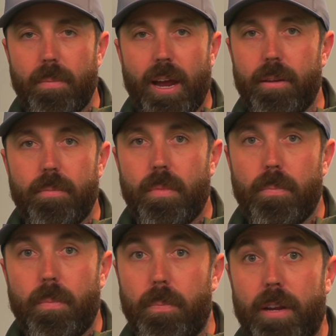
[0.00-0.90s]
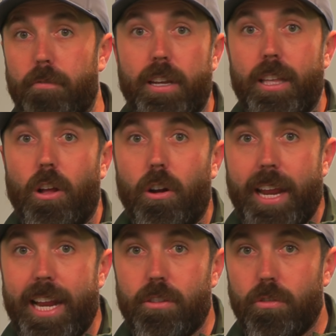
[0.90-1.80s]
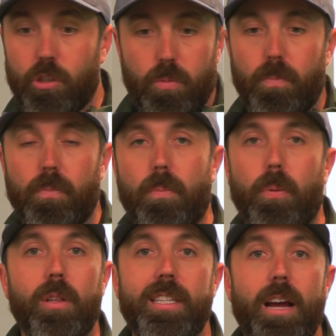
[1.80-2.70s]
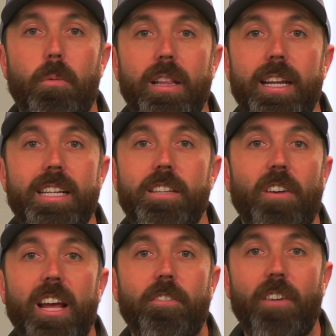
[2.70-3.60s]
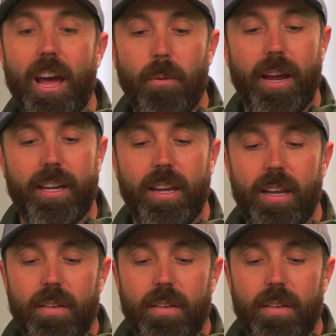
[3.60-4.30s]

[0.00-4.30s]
might be a really long hitter and just pull this out when they need to find the fairway.